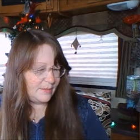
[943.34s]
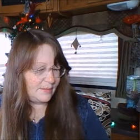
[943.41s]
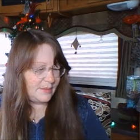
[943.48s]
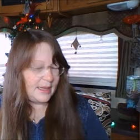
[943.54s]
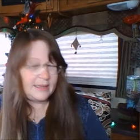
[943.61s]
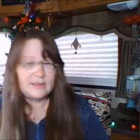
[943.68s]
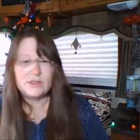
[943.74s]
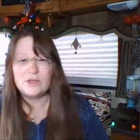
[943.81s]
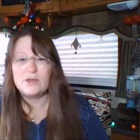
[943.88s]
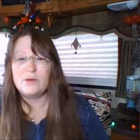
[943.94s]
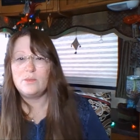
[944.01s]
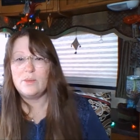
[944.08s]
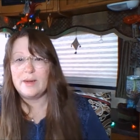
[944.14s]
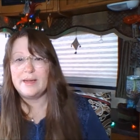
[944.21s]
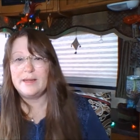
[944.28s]
that took
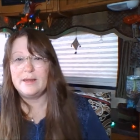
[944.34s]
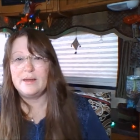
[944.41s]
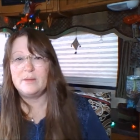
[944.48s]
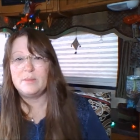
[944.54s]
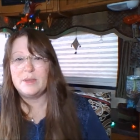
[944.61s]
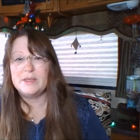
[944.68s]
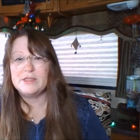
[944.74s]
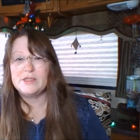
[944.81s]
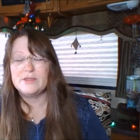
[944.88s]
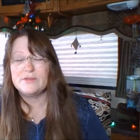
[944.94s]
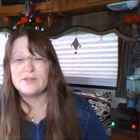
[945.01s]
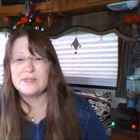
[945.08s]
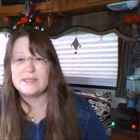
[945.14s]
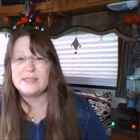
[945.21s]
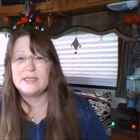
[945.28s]
away a bunch of
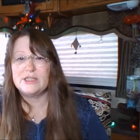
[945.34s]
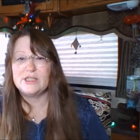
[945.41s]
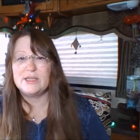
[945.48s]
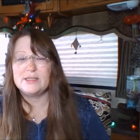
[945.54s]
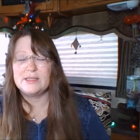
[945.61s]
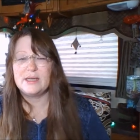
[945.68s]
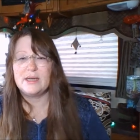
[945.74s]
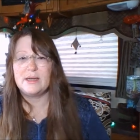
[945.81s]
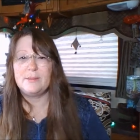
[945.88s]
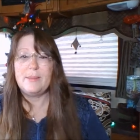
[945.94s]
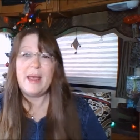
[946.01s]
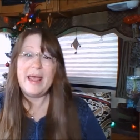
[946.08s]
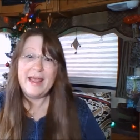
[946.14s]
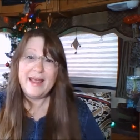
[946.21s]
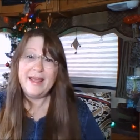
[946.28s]
stitching time.
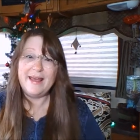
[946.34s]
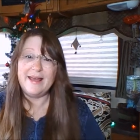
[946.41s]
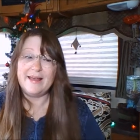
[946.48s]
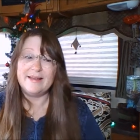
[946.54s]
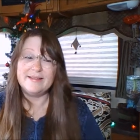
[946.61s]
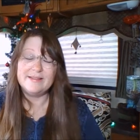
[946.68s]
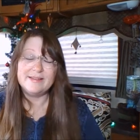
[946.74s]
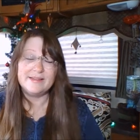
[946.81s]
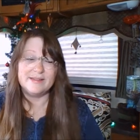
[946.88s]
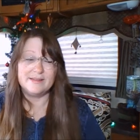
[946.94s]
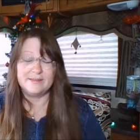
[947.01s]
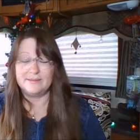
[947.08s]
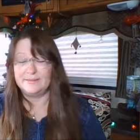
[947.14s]
And